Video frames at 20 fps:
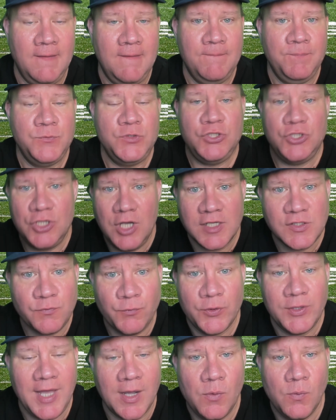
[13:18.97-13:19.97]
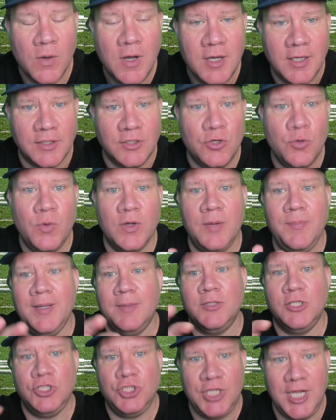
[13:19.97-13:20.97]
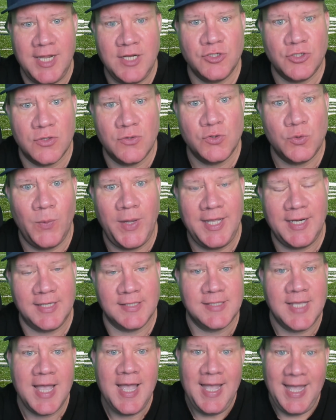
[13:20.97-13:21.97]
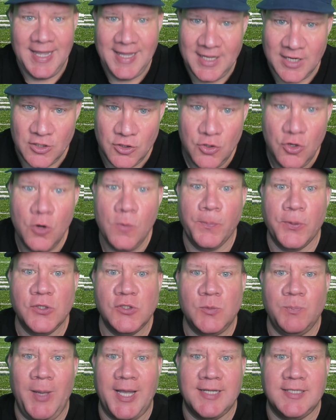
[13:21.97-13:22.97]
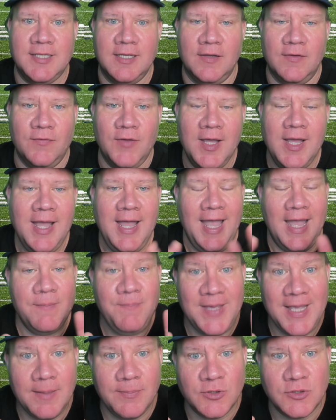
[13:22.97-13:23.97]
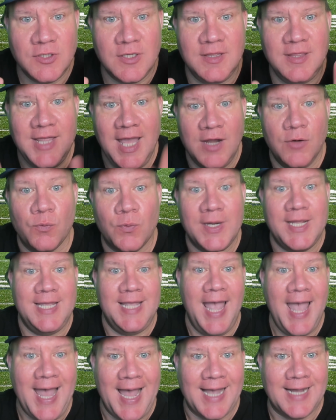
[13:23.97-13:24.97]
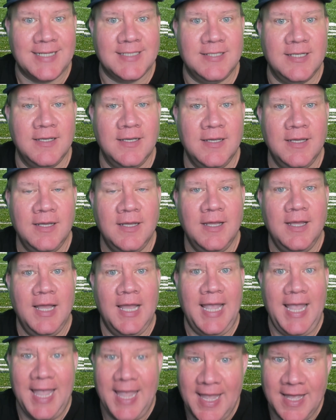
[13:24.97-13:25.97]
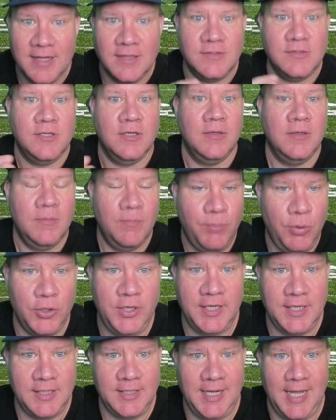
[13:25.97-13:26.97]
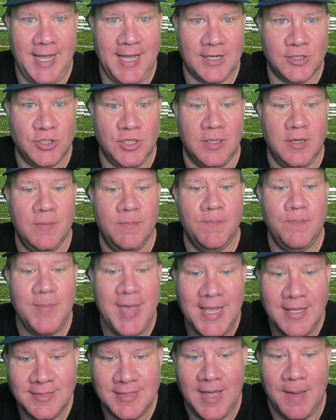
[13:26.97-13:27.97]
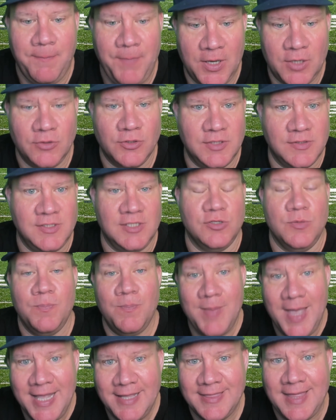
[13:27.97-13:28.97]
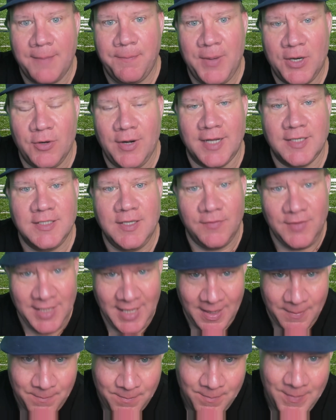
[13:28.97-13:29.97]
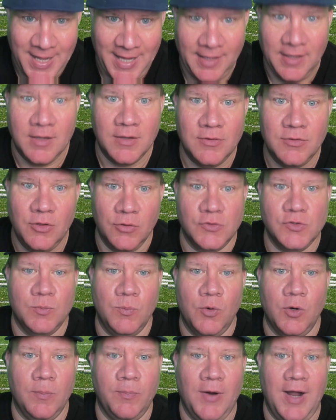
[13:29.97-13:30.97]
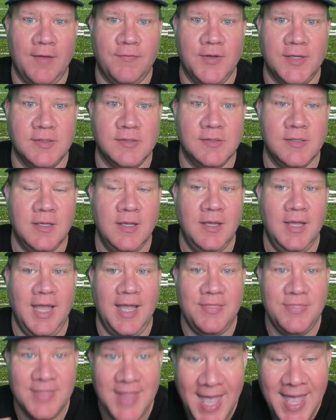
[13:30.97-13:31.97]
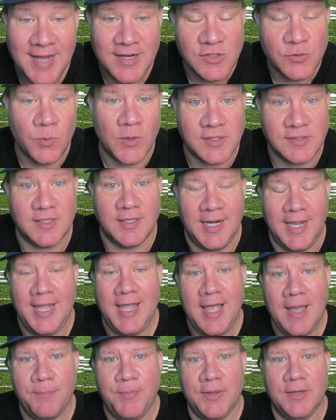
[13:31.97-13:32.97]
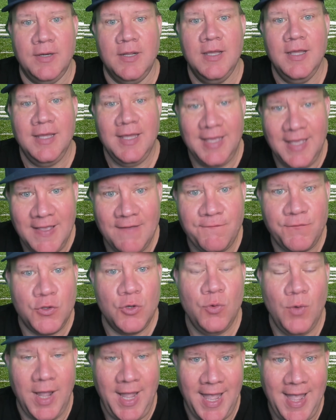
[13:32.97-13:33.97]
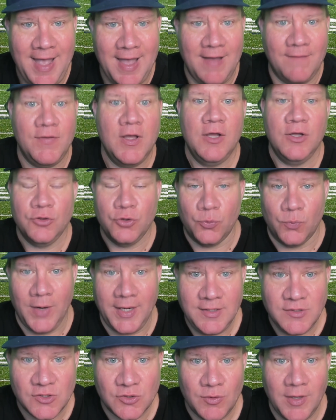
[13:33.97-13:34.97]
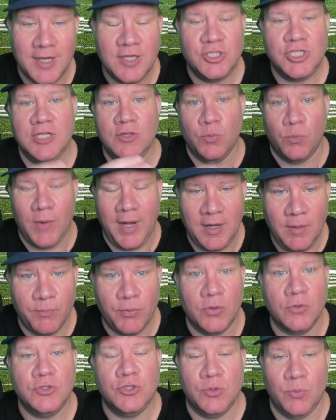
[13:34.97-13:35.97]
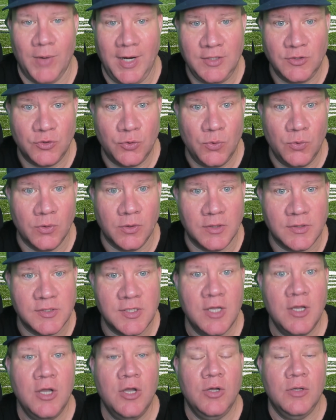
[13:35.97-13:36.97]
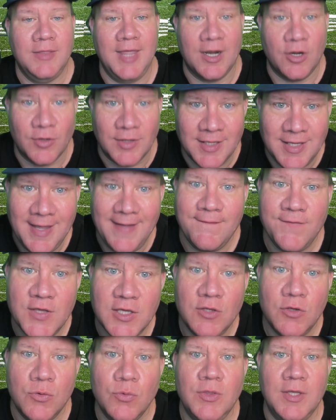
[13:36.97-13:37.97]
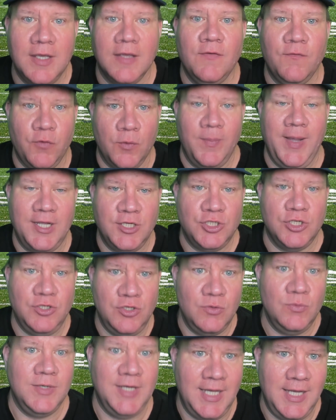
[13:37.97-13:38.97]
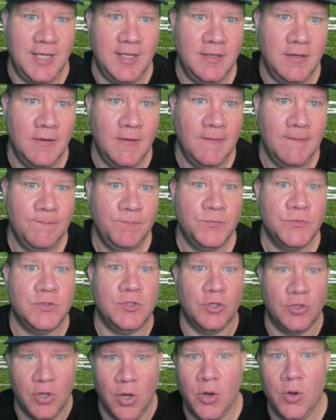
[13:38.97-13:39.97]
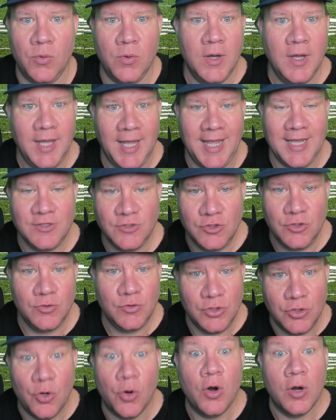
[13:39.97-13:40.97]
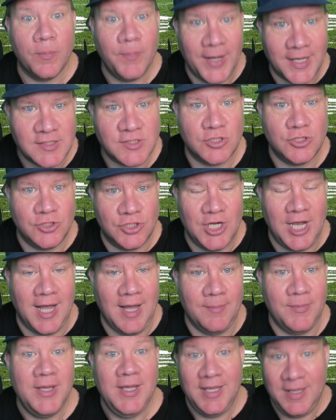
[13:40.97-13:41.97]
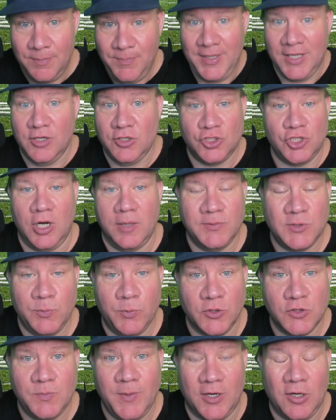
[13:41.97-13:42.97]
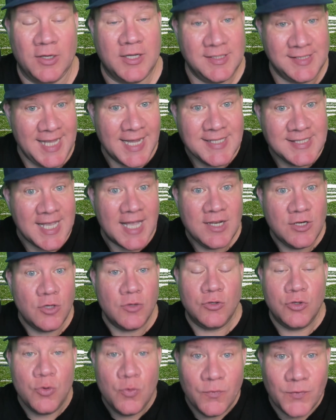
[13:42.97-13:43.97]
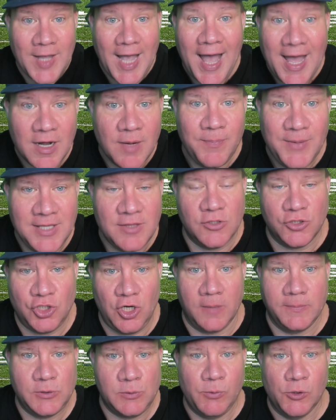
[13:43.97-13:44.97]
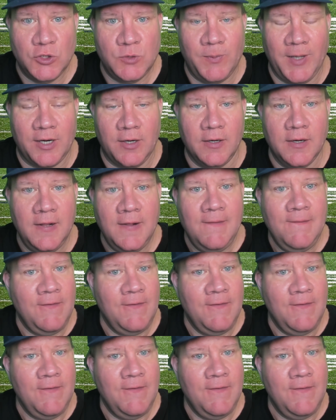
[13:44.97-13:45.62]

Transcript: Just for that one. You want to be able to change those weightings and get a new perspective and be able to then react and put it into action, make that better decision, make that better activity, and make those more profits. And that is what's going to happen if you have the right strategy, the right approach, the right tools that are giving you the information you need to go and do your best job in being a sharp sports bettor. Because that's on you. You've got to be the sharp sports bettor.